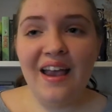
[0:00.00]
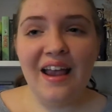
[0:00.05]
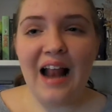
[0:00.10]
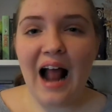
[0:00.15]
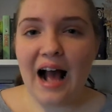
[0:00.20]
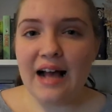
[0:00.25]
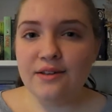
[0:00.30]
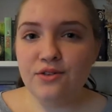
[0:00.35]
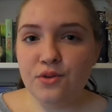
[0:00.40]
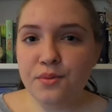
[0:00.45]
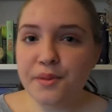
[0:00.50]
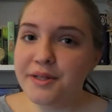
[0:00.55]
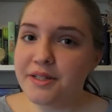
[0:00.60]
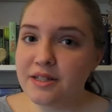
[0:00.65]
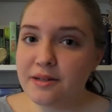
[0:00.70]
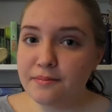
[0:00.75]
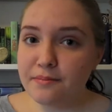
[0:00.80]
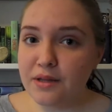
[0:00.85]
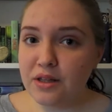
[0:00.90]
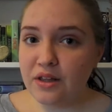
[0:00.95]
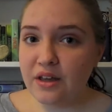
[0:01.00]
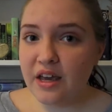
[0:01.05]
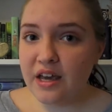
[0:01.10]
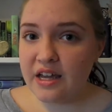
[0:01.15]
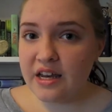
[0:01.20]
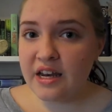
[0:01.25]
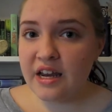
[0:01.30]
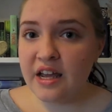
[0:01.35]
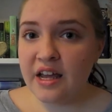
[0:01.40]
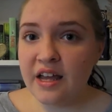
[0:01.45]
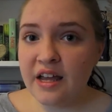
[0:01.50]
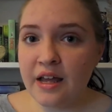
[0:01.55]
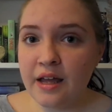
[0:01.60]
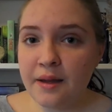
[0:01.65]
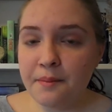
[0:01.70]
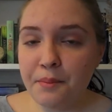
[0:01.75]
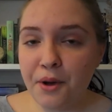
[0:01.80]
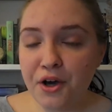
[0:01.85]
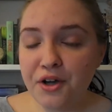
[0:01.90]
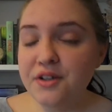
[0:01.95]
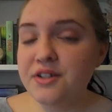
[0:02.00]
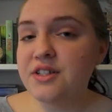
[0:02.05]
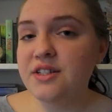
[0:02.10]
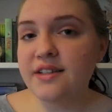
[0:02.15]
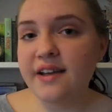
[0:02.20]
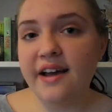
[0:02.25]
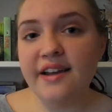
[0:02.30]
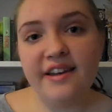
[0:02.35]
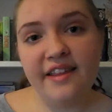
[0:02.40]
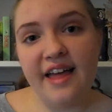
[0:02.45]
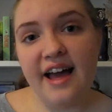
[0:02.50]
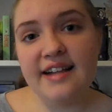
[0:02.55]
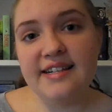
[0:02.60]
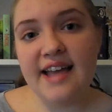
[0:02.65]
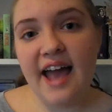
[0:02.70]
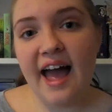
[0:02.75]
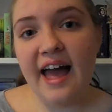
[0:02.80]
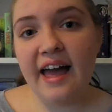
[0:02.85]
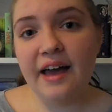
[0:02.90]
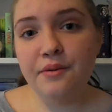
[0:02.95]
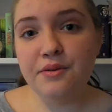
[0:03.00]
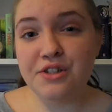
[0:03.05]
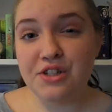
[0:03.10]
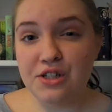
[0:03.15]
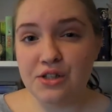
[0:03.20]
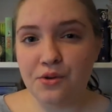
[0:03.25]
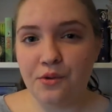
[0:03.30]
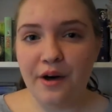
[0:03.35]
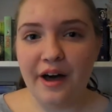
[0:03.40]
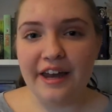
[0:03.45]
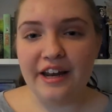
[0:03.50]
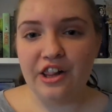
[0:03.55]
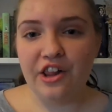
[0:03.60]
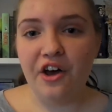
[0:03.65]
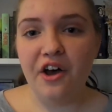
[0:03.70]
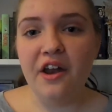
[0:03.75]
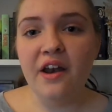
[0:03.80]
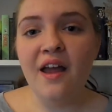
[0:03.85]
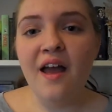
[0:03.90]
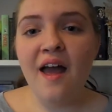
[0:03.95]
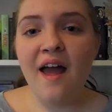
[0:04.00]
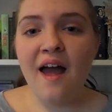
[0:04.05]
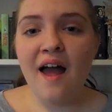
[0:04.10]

It has almost 1 million posts under that tag, which is quite a lot.